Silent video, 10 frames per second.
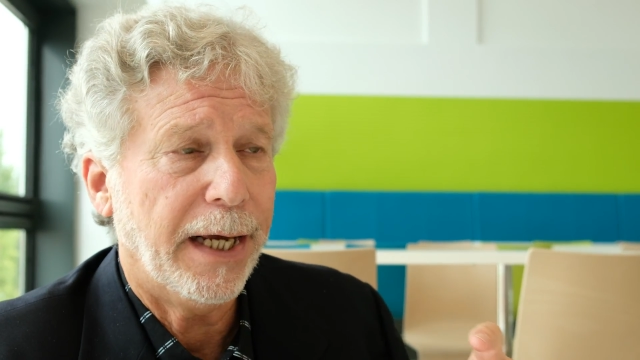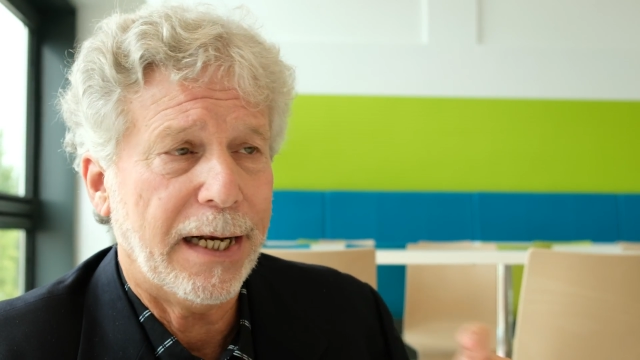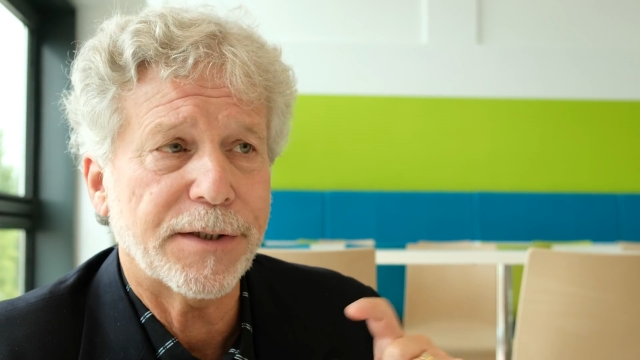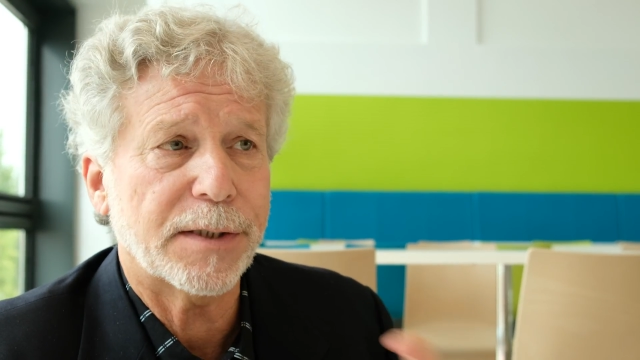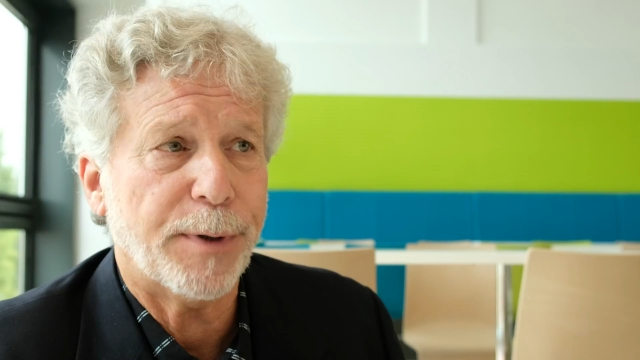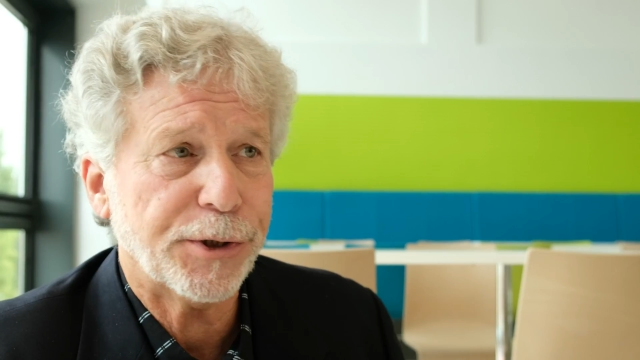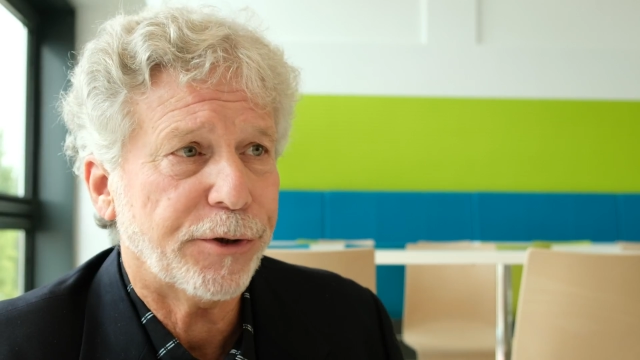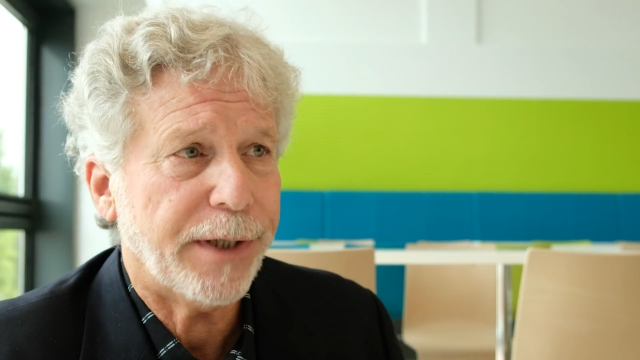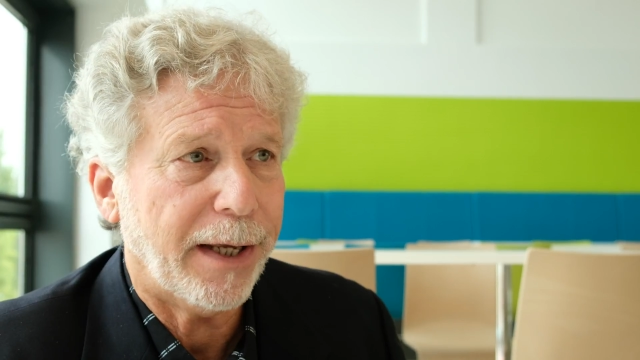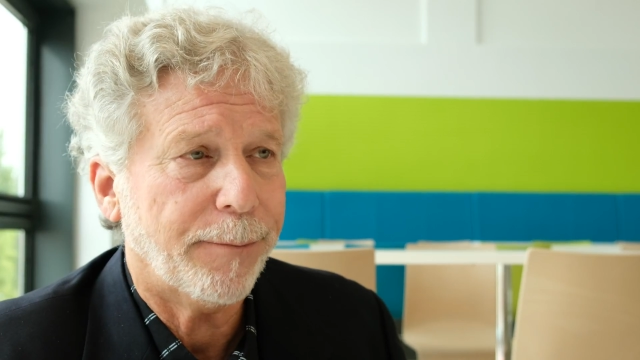has a special
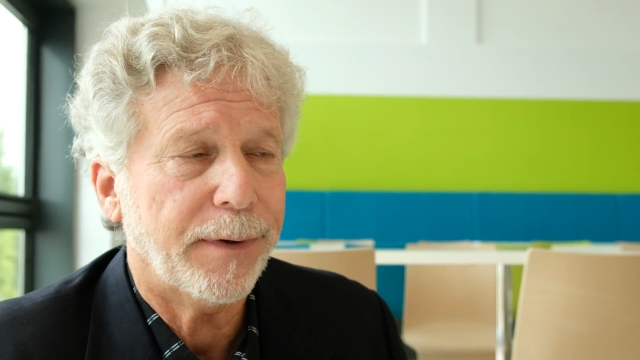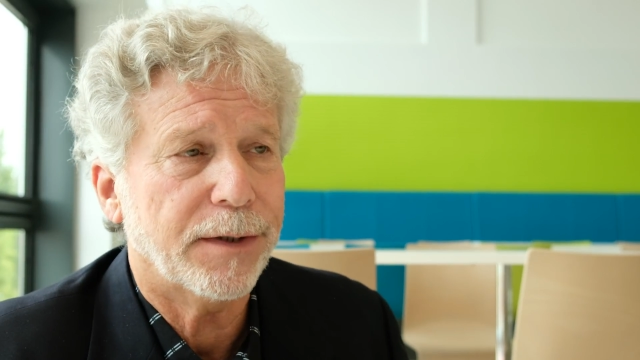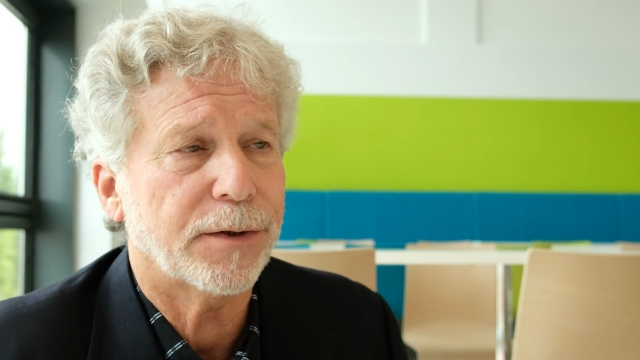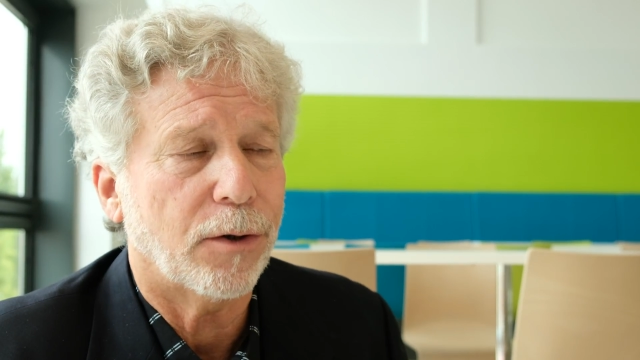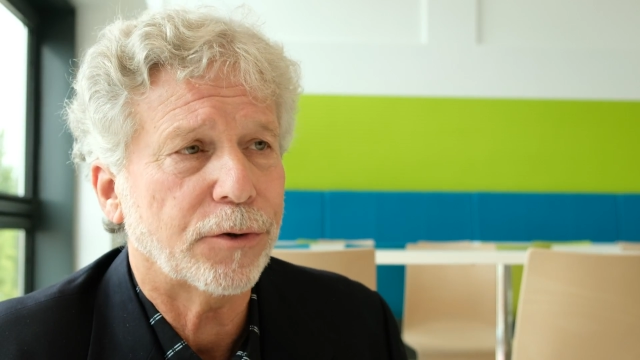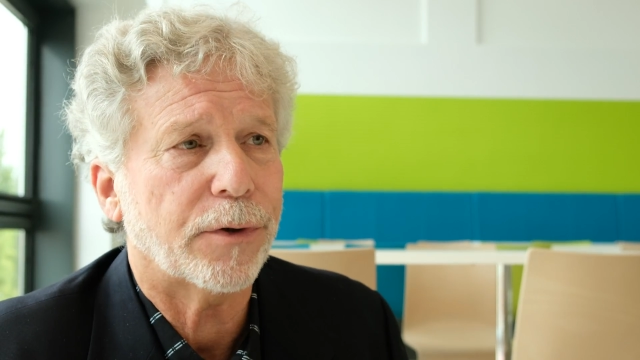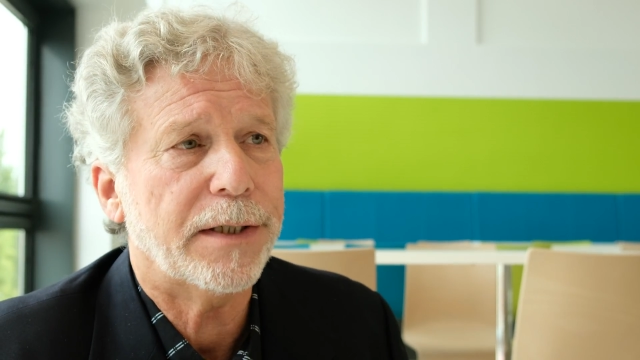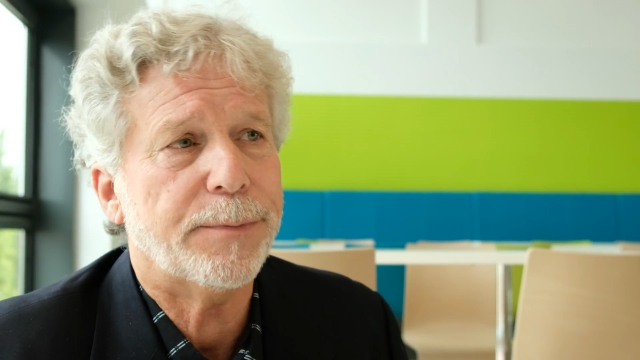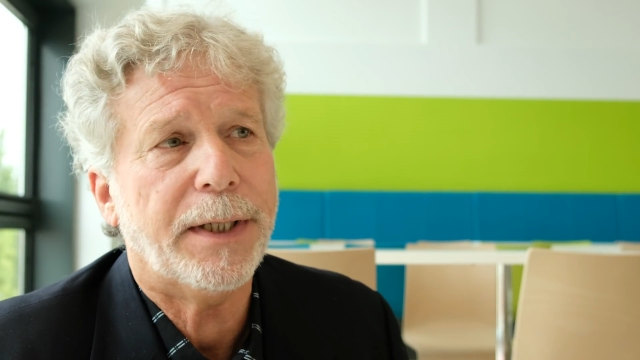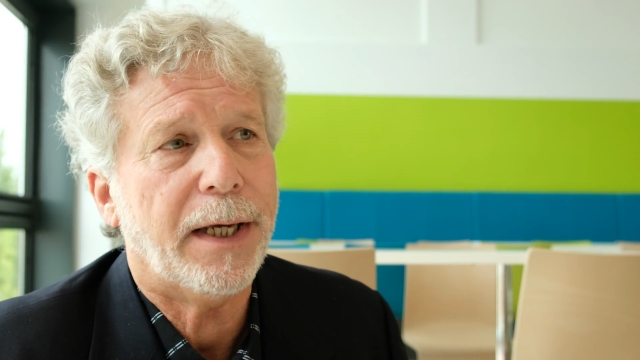name. It's the ultra
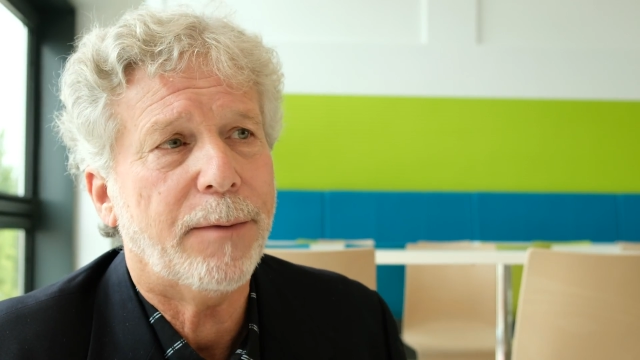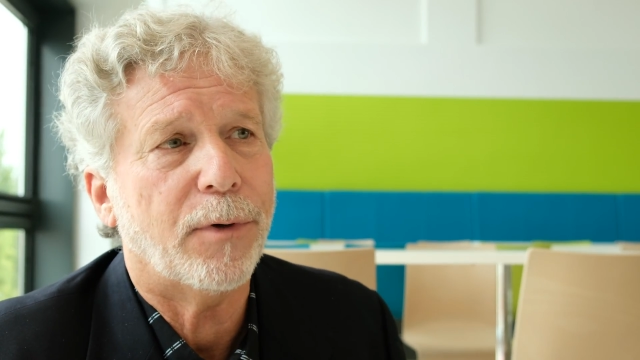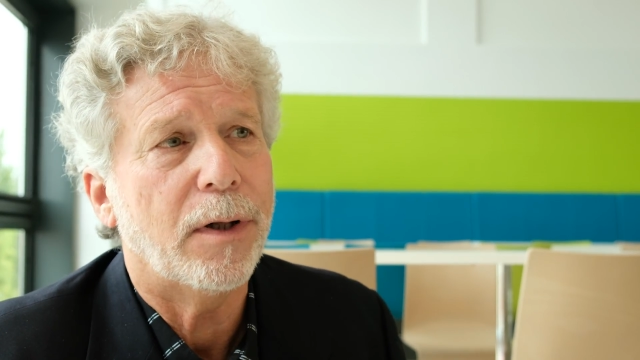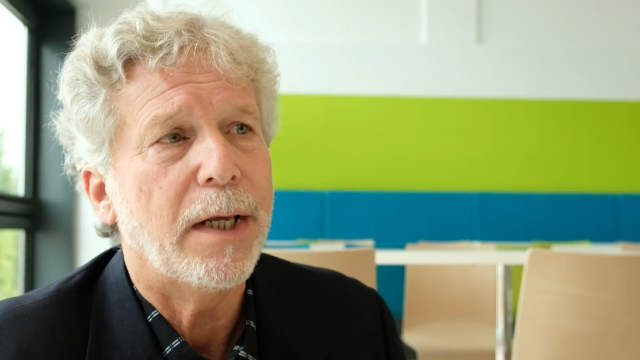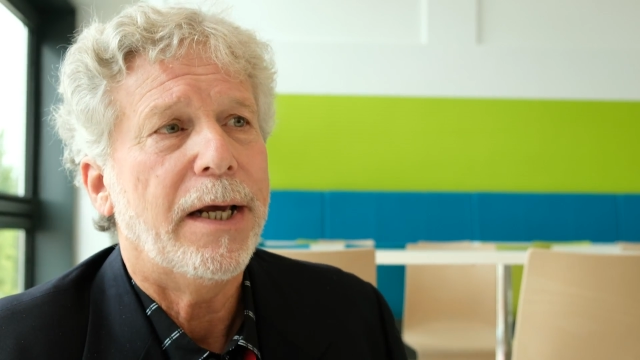high-speed cable.